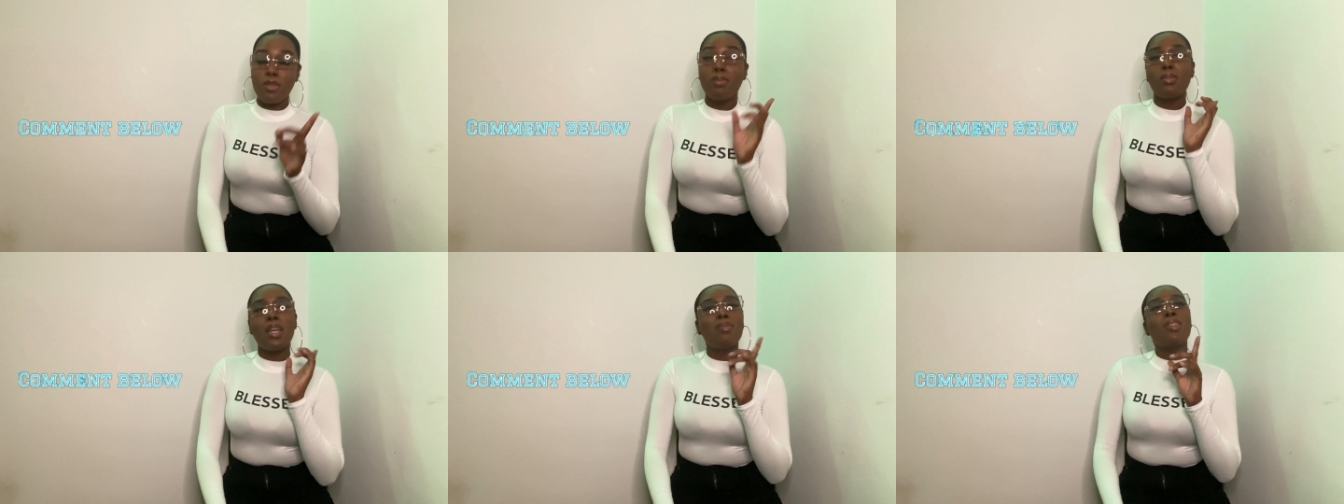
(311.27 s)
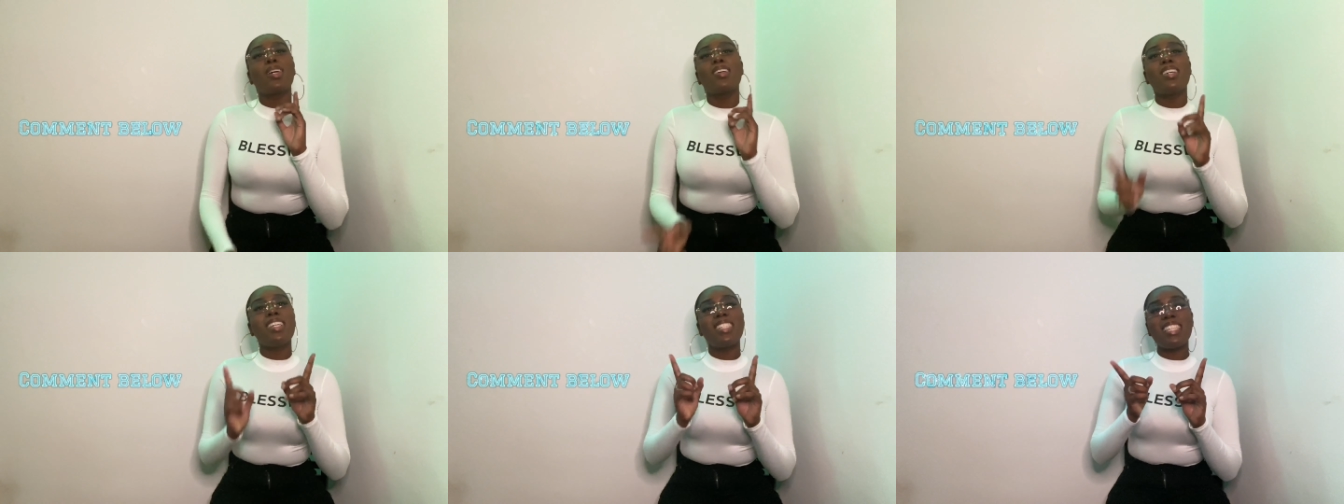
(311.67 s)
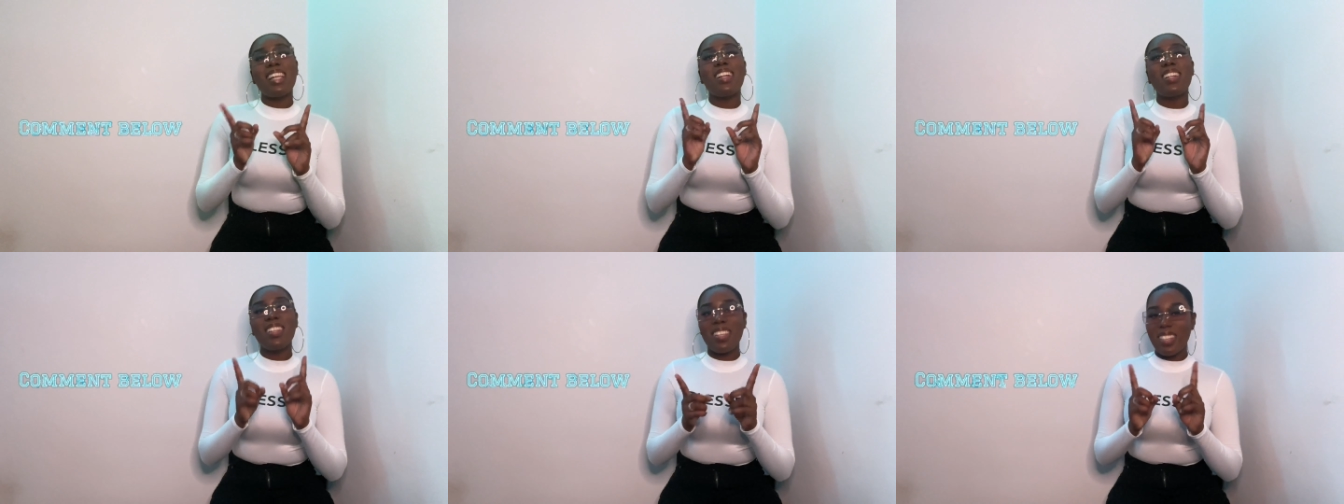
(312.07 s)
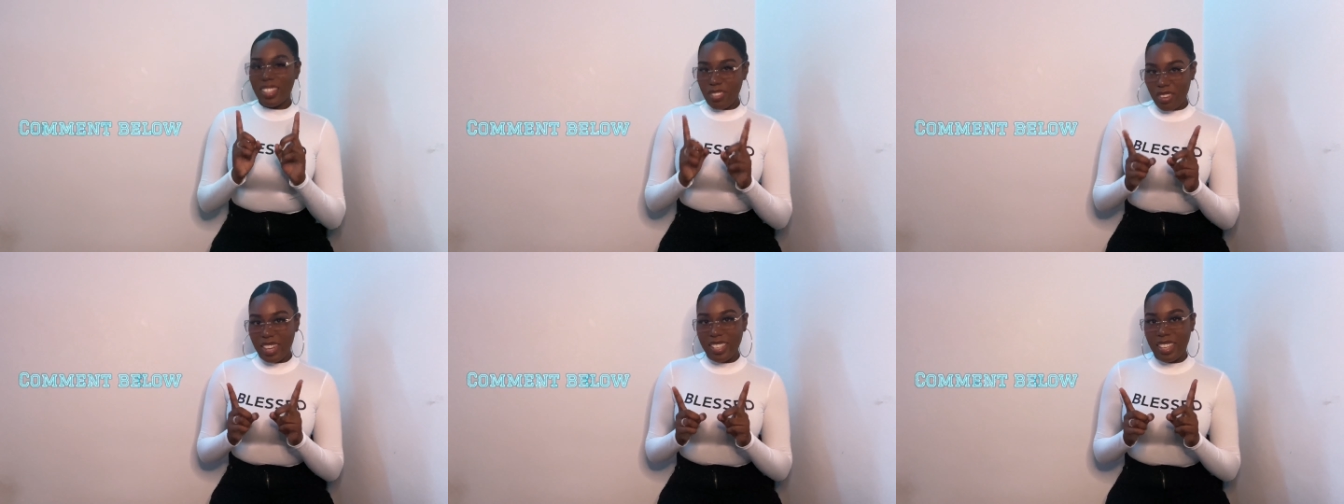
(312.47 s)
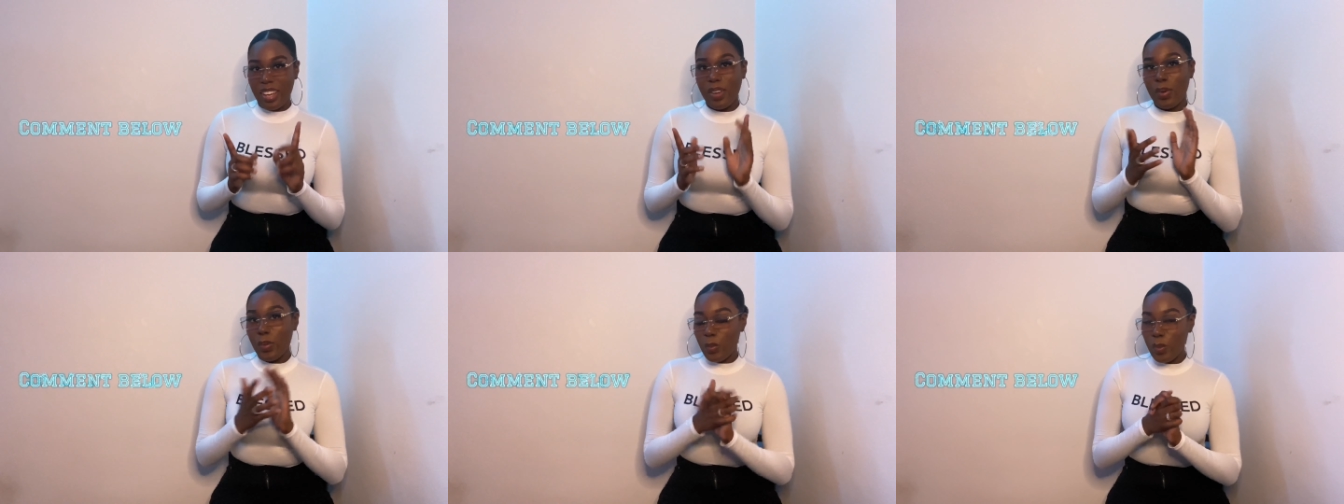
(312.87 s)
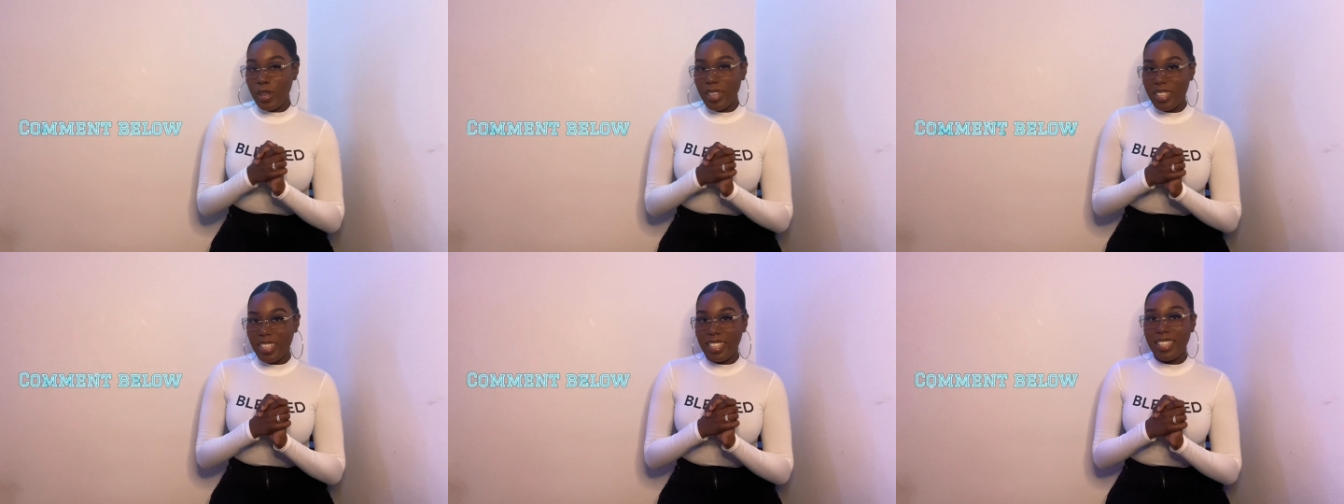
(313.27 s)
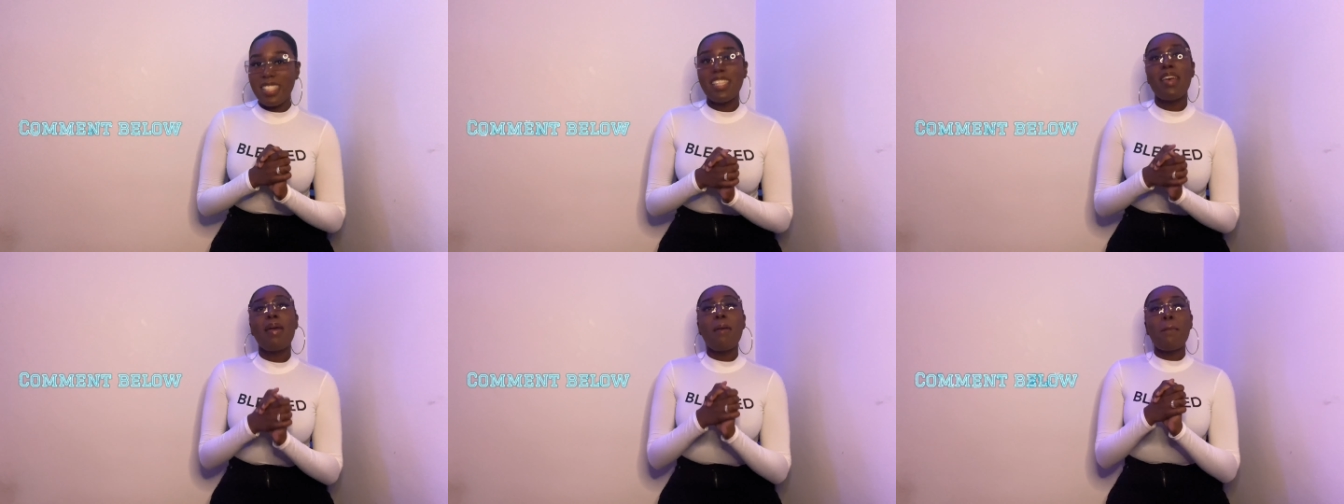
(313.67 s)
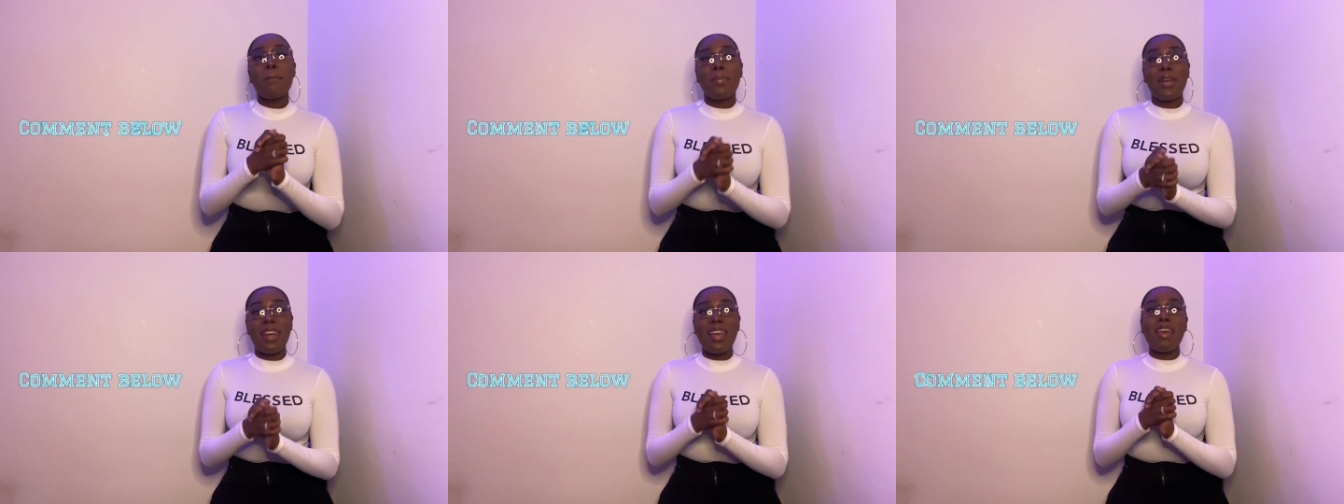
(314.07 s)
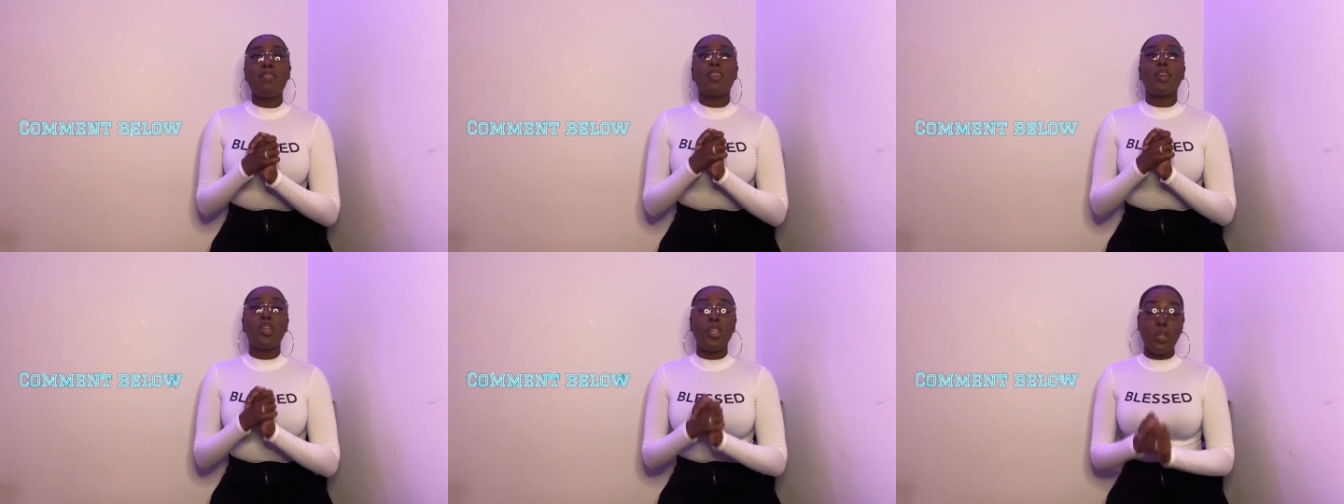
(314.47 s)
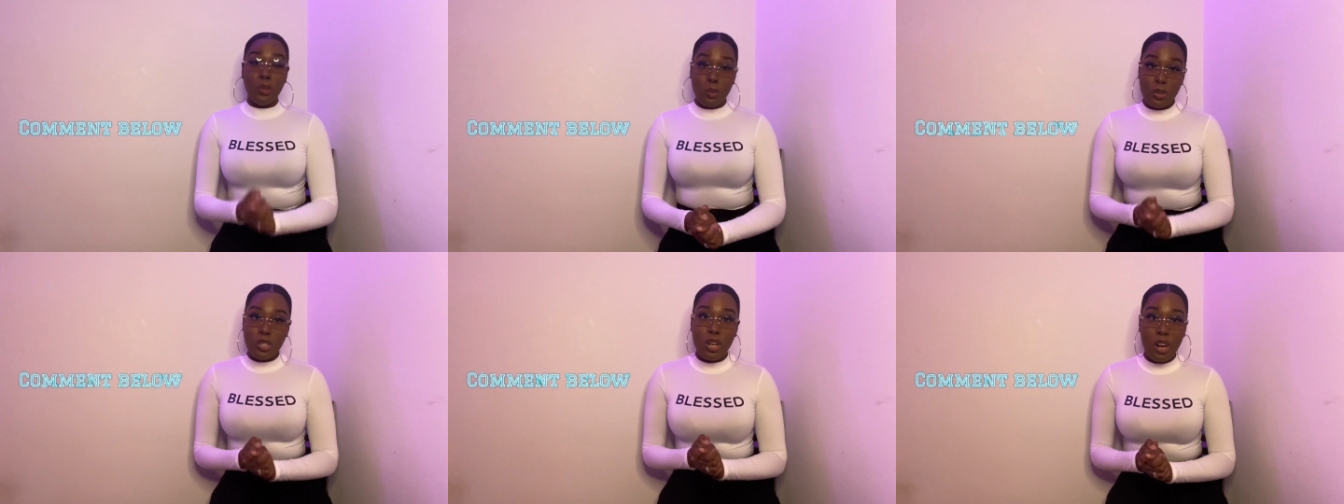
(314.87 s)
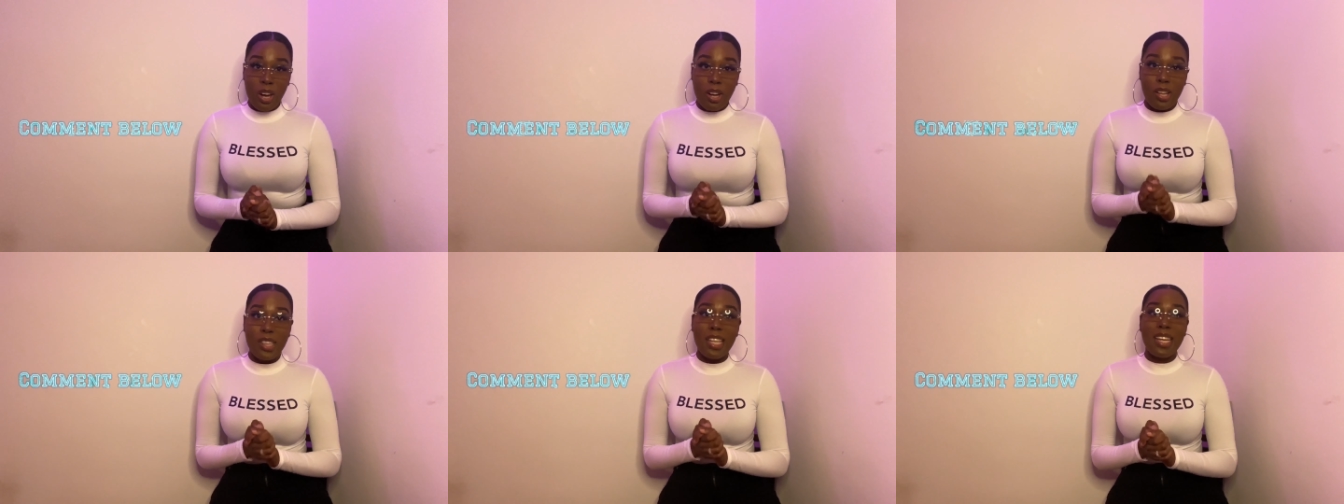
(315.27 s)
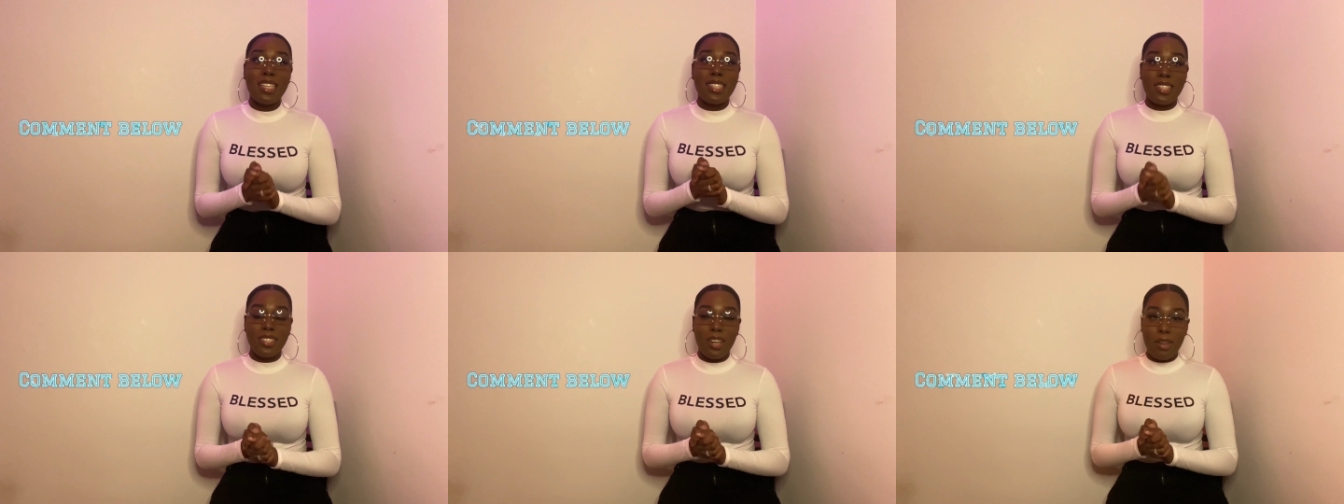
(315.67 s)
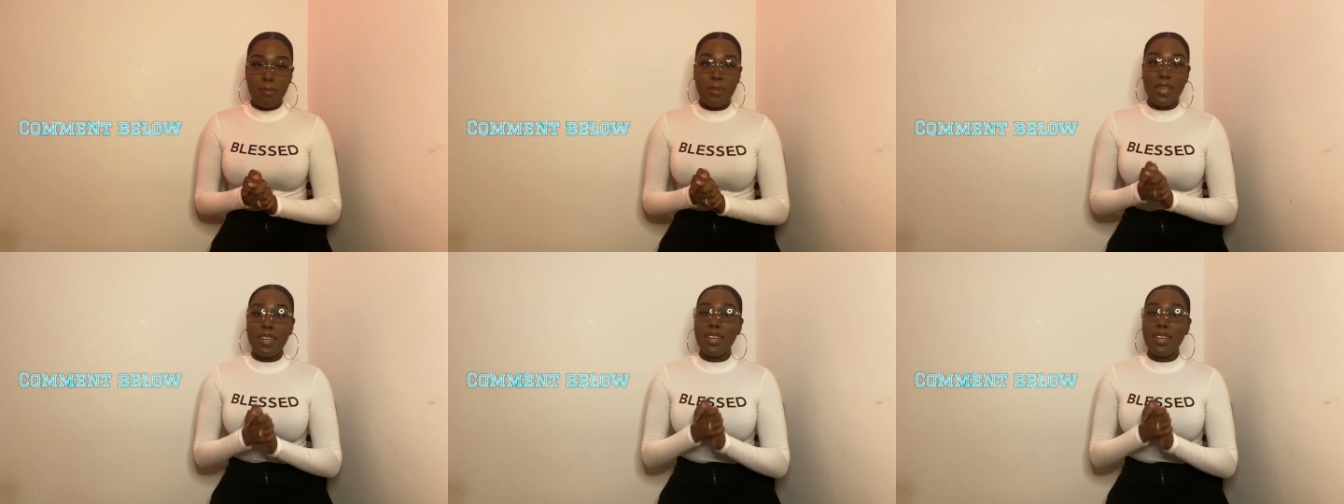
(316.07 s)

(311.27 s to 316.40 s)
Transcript: I'm not gonna tell right now what it is, but I have a huge haul that is coming.